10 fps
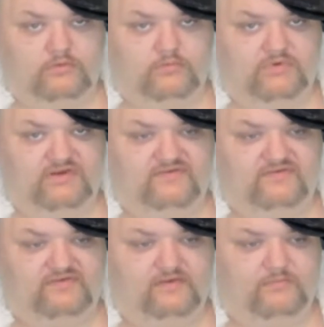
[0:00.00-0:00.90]
We got
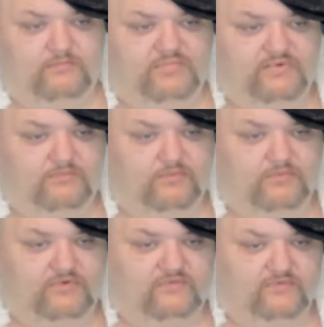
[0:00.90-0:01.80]
7 people
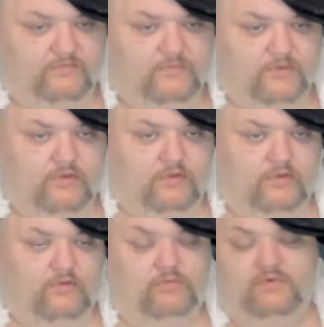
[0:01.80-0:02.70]
watching.
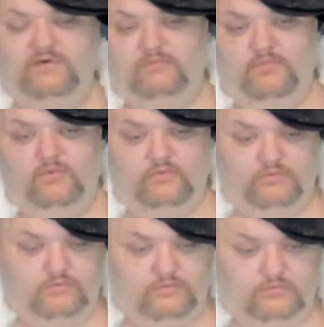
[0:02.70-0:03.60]
We need more.